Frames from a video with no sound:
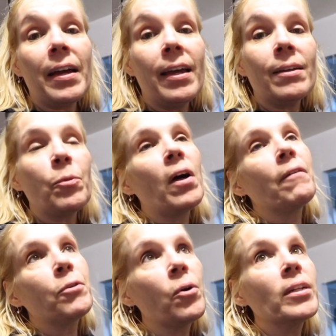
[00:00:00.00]
right? Well,
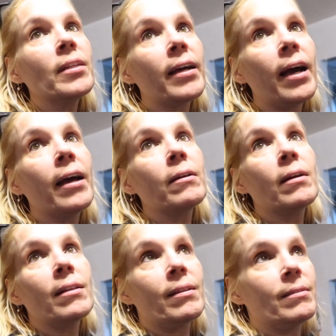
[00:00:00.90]
of course I got
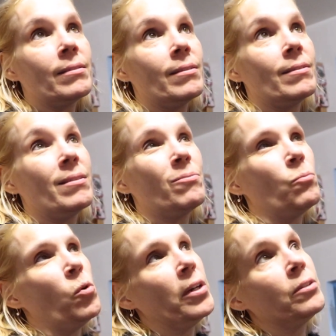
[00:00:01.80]

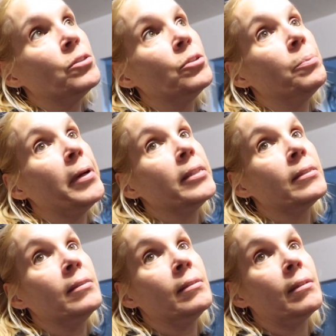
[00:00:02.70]
1 or 2
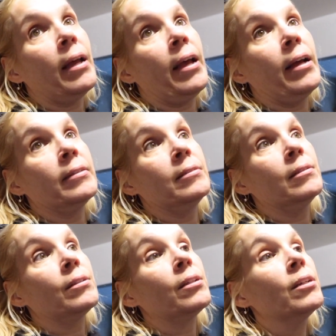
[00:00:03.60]
presents
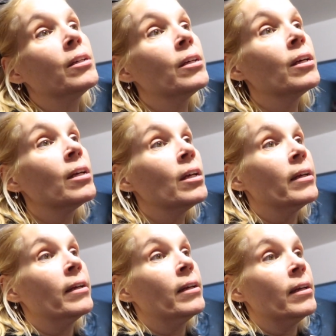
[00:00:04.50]
and
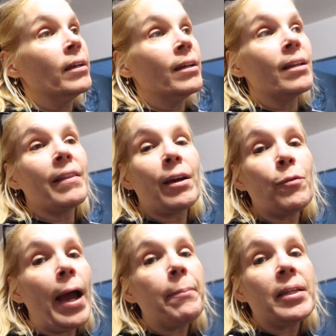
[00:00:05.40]
like
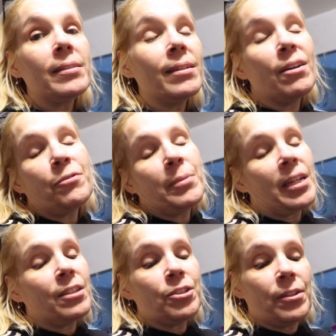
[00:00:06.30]
wrapping stuff. I'm
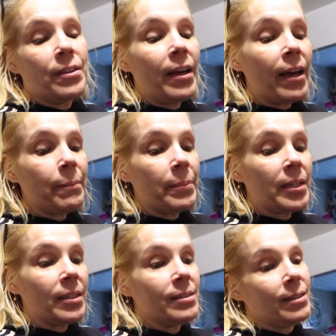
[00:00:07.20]
not gonna show you that
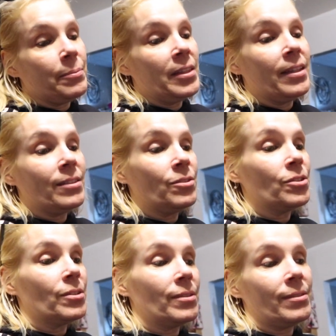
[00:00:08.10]
because I mean that's
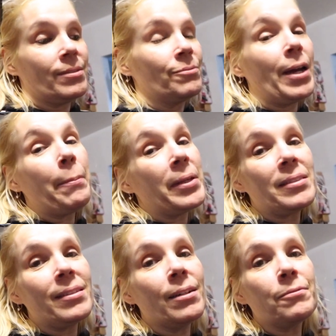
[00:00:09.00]
just
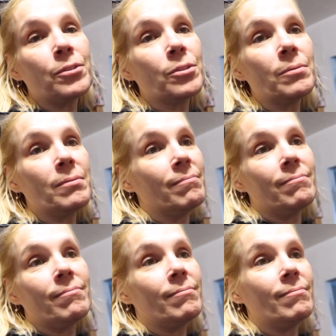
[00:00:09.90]
wrapping stuff, just
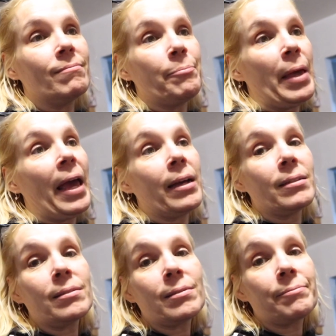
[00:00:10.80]

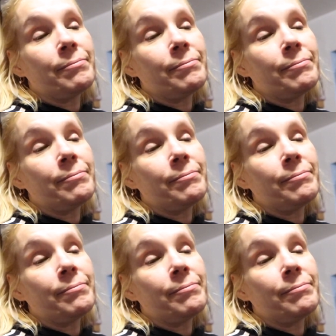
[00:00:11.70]
bags.